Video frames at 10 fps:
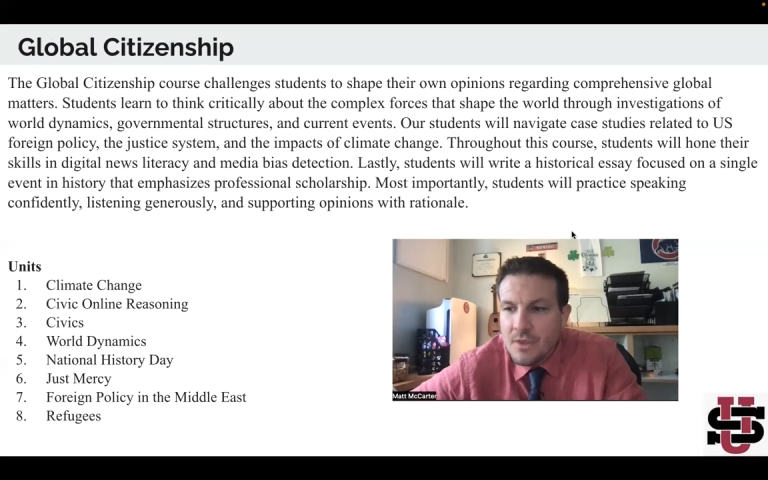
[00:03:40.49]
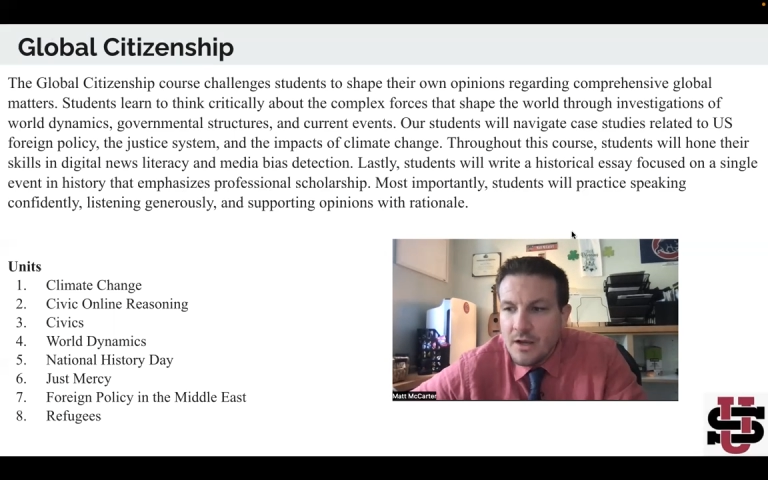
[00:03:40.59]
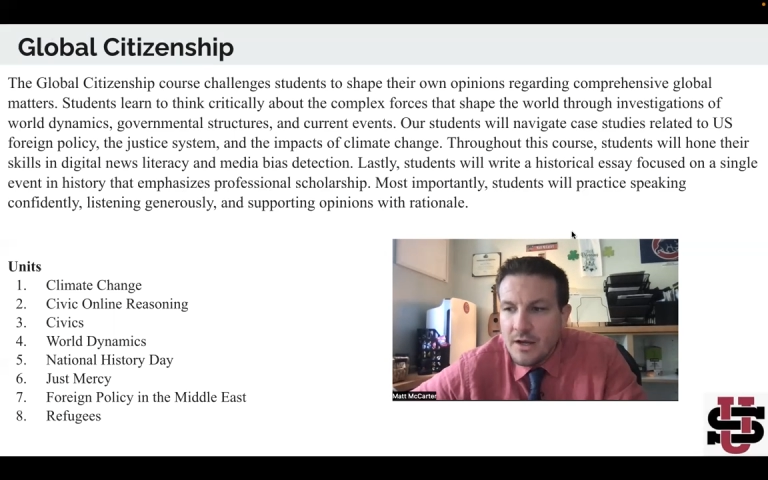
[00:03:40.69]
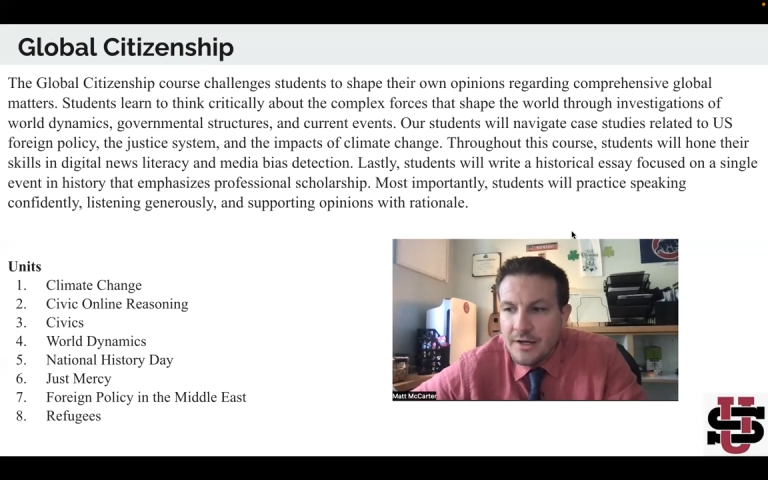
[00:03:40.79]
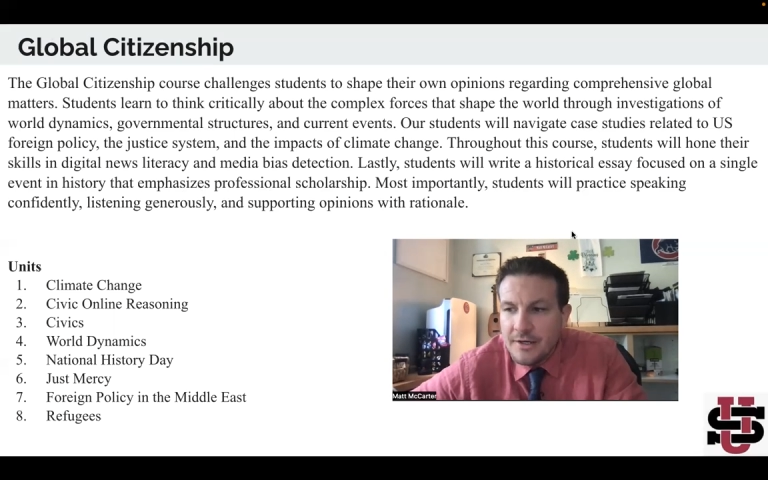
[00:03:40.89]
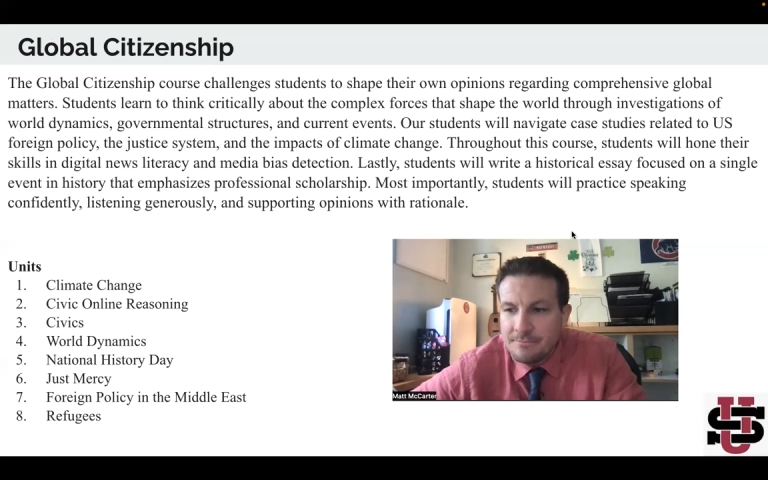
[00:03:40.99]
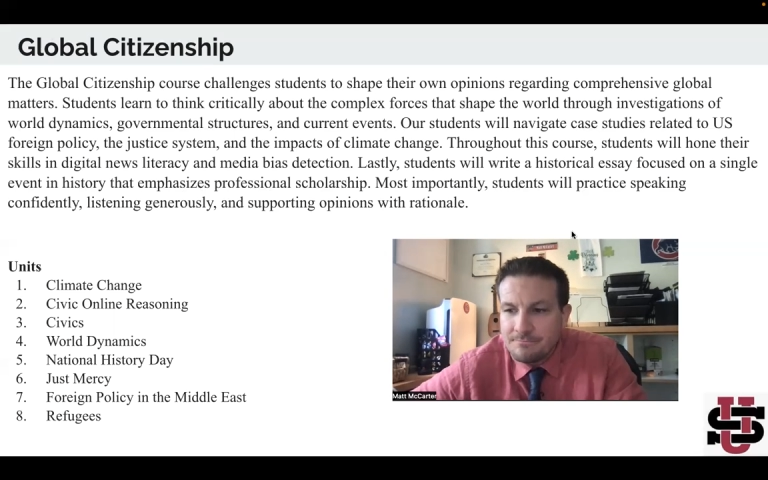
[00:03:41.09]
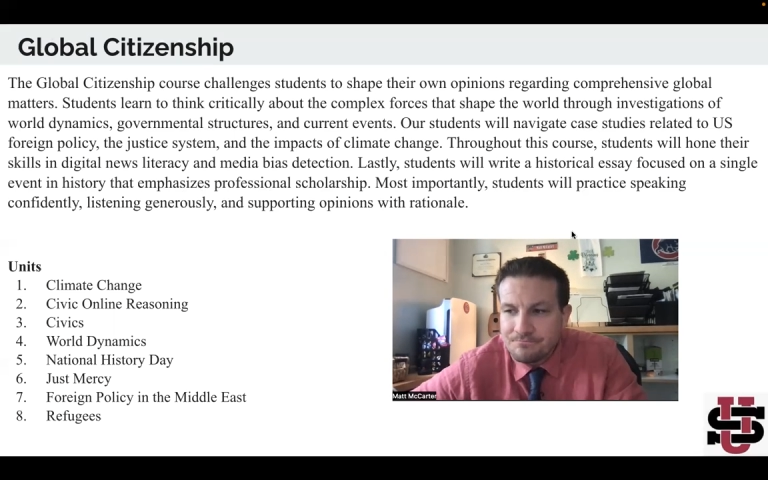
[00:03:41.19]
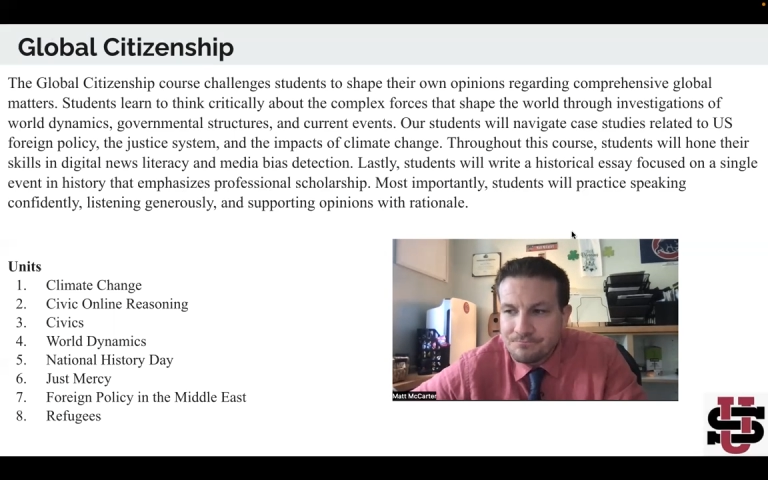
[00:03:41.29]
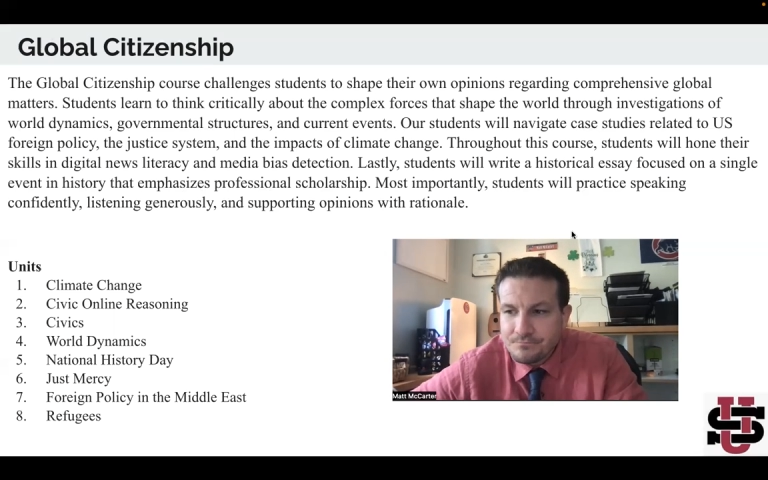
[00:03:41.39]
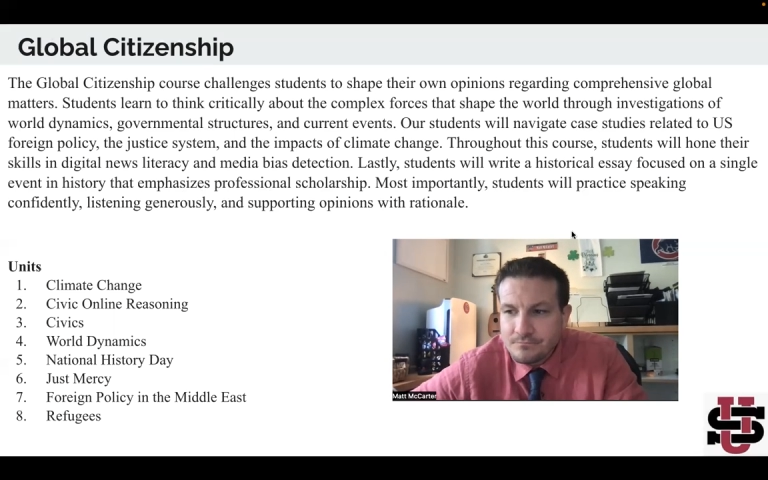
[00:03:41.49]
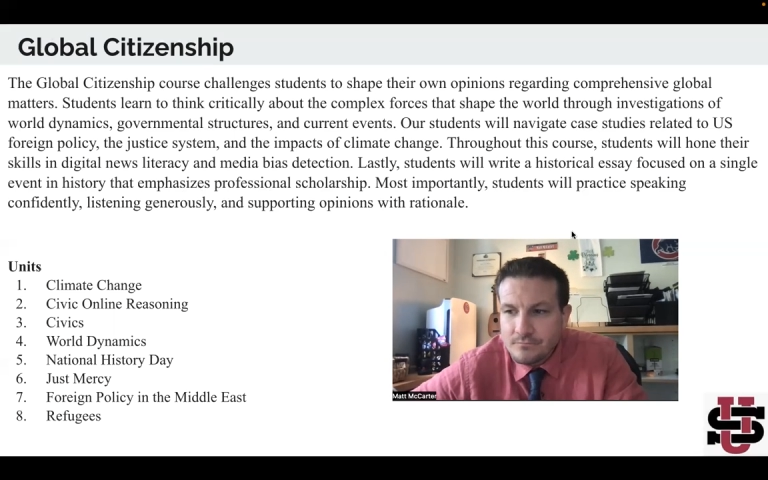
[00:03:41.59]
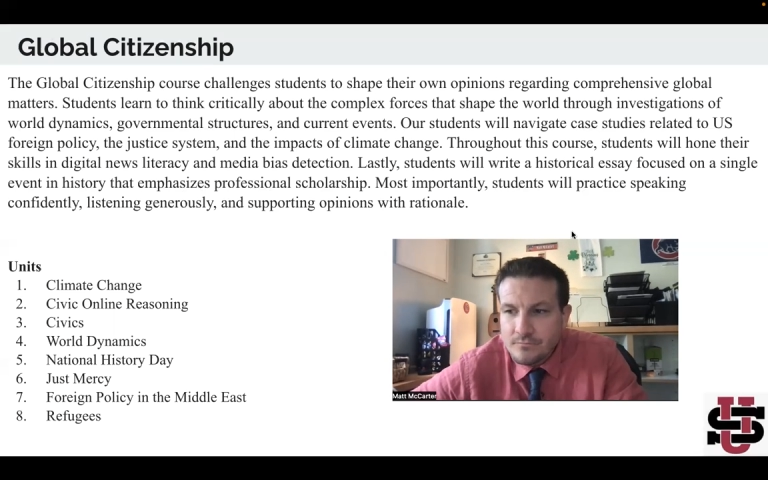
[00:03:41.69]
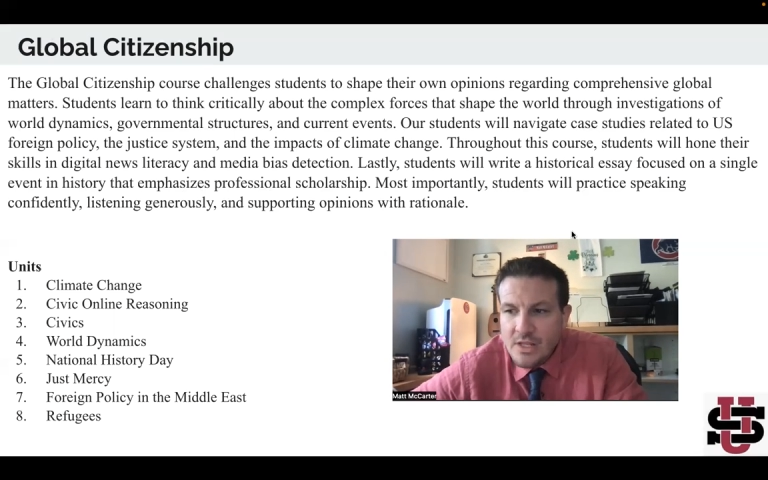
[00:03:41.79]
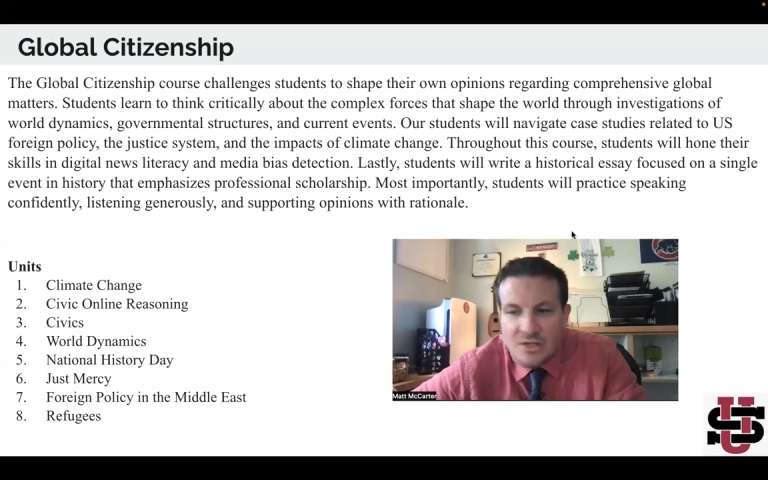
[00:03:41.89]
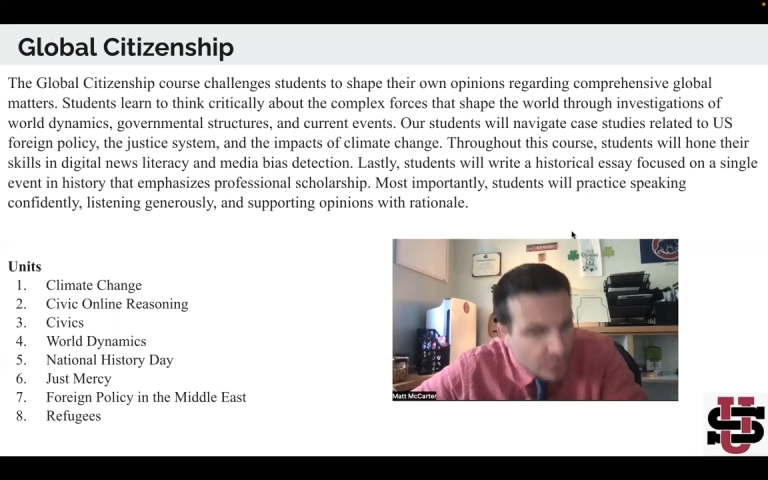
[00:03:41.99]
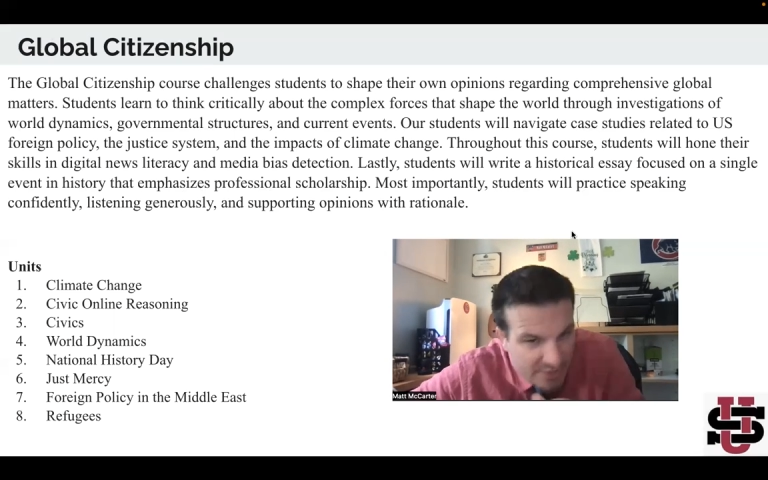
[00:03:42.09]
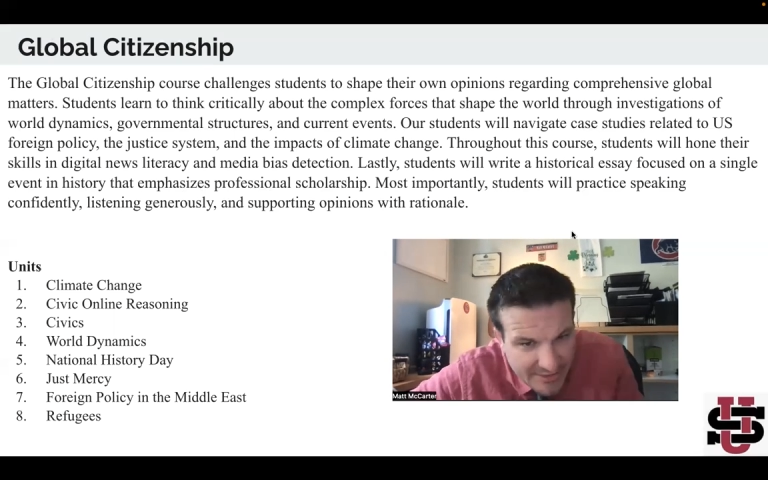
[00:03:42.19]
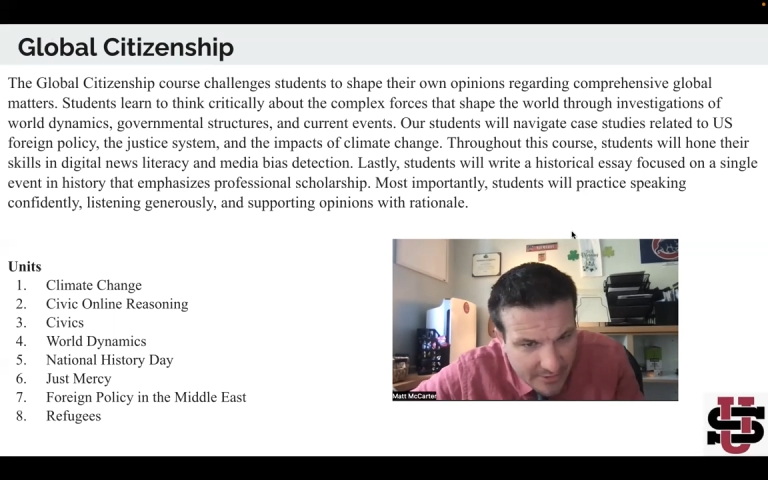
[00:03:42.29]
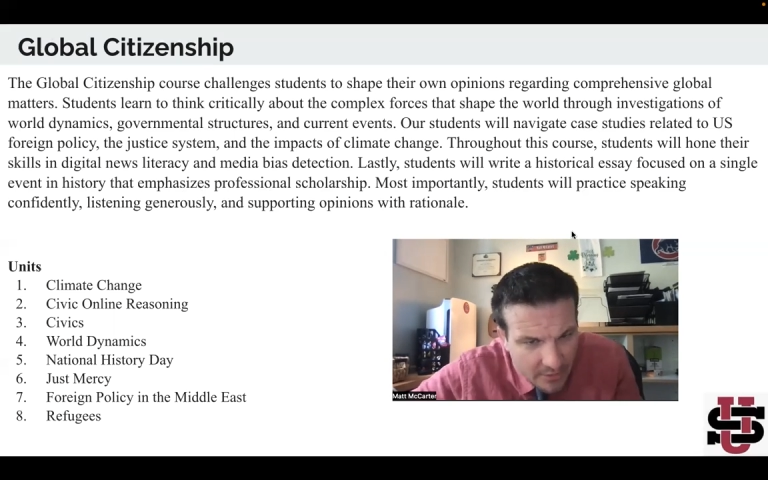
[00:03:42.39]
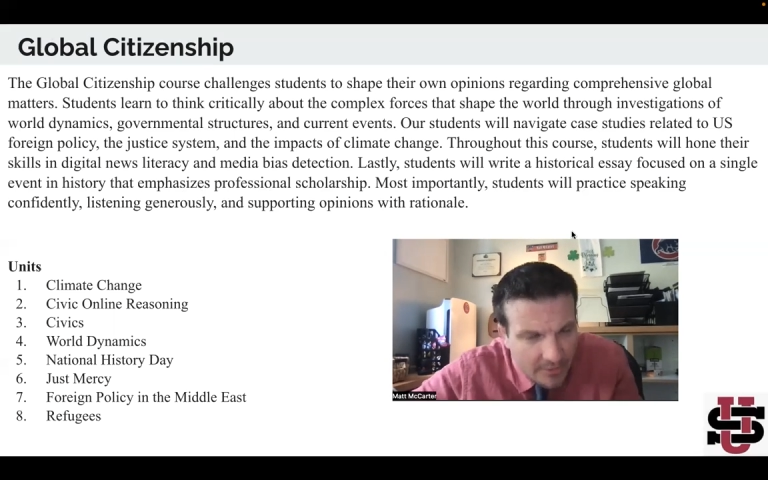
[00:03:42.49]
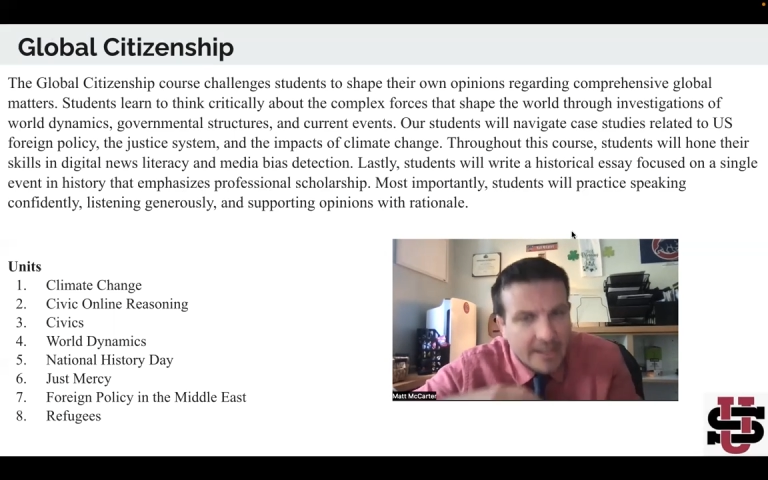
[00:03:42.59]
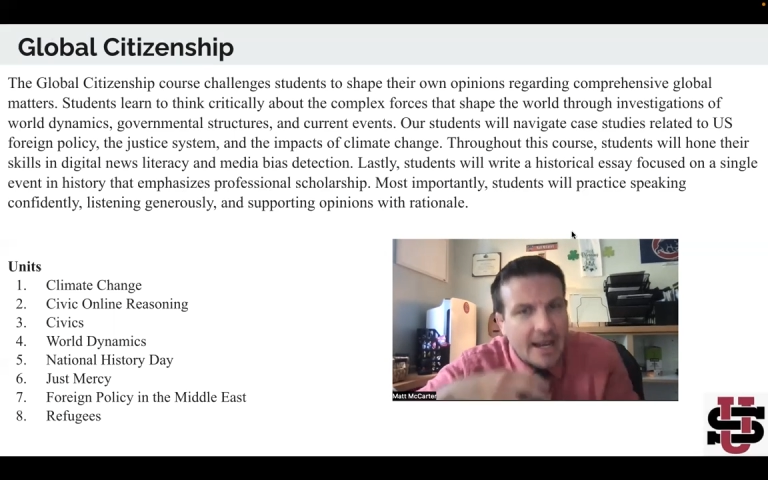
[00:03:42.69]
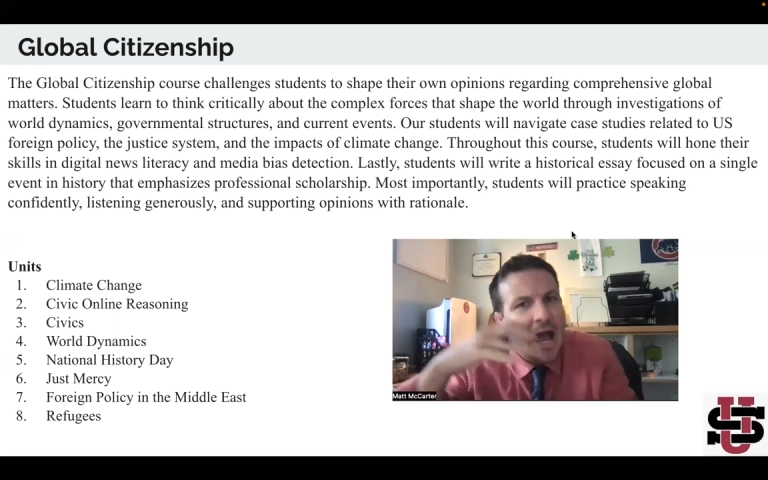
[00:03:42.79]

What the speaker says: So it takes a look at